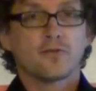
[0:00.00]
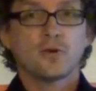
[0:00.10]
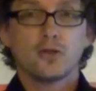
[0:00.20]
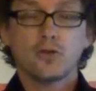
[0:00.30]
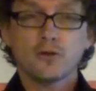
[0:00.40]

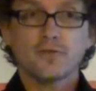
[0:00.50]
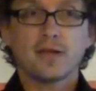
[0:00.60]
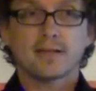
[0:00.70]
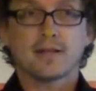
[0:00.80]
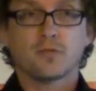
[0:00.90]
So it looks
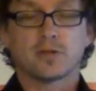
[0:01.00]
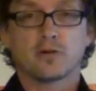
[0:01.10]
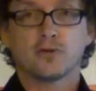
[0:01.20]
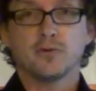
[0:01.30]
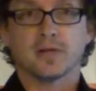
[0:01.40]
like that's what
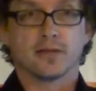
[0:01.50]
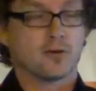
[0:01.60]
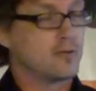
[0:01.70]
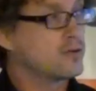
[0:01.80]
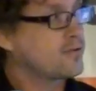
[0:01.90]
they're doing.
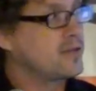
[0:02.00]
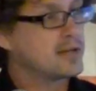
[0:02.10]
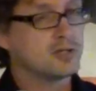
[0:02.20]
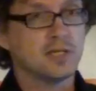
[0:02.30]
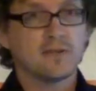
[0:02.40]
It looks
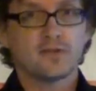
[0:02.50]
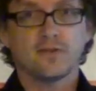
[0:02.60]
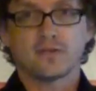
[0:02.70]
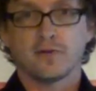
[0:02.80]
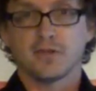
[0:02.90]
like
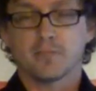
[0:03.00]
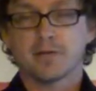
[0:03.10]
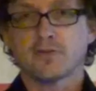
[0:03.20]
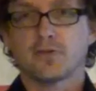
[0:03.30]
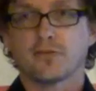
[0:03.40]
Jesus of the
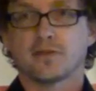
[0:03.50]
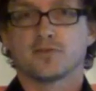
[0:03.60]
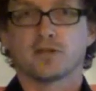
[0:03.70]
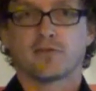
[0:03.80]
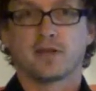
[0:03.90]
epistles
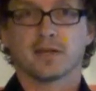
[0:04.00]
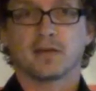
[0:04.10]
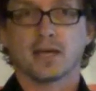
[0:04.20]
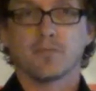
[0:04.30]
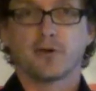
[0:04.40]
is just
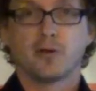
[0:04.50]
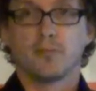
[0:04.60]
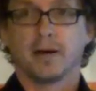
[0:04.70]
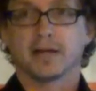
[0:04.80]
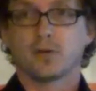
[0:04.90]
like
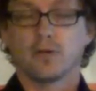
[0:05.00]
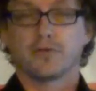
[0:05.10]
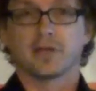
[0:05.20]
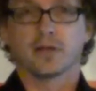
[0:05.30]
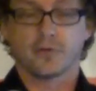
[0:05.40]
Gabriel,
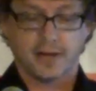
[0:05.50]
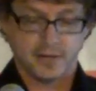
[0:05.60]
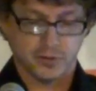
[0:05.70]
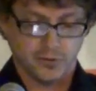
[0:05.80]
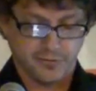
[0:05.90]
Michael, and the other
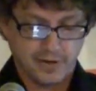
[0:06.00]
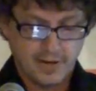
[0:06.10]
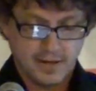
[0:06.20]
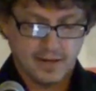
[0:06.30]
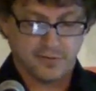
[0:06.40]
angels.
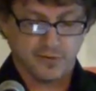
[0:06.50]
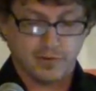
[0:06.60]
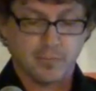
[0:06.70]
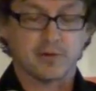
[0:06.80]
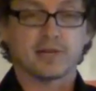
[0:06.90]
It's
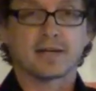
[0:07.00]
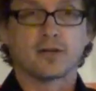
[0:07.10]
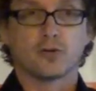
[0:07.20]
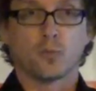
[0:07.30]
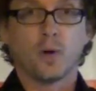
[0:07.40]
just a
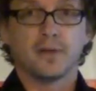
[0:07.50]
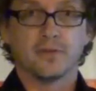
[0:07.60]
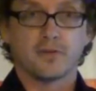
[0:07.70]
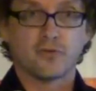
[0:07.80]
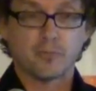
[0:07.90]
particular
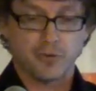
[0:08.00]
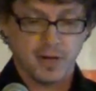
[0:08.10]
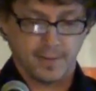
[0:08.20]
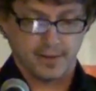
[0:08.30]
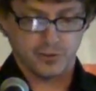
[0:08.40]
one, the
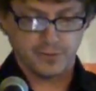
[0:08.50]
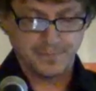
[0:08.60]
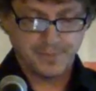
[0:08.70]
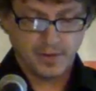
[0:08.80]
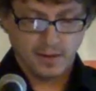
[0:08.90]
supreme
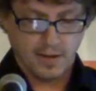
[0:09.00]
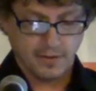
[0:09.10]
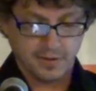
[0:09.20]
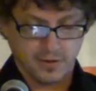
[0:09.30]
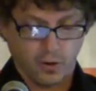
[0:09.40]
angel,
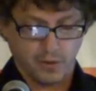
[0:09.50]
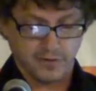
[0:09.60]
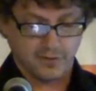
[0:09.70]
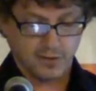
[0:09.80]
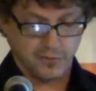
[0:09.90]
uh, that did all of
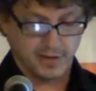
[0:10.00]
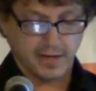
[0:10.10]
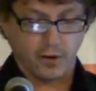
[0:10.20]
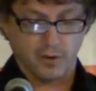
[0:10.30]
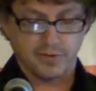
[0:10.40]
this stuff and
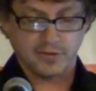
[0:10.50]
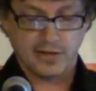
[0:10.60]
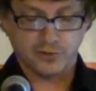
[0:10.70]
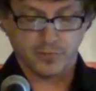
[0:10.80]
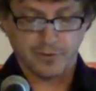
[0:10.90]
had all of these
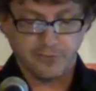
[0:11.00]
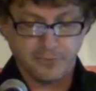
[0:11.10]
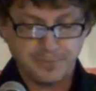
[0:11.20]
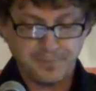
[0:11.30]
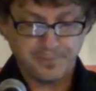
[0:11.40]

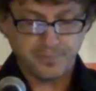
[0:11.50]
attributes.